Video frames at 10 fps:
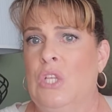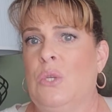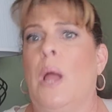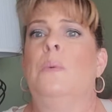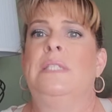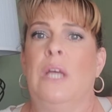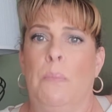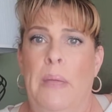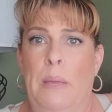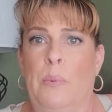So I always tell
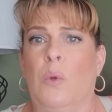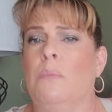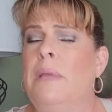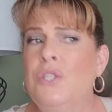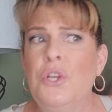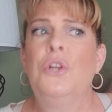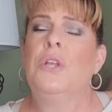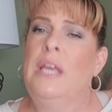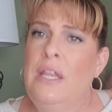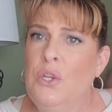people, make sure you're
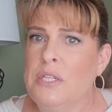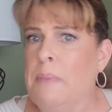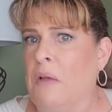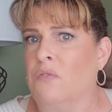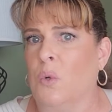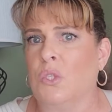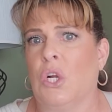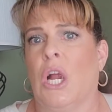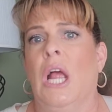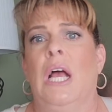looking in your spam
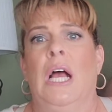folder.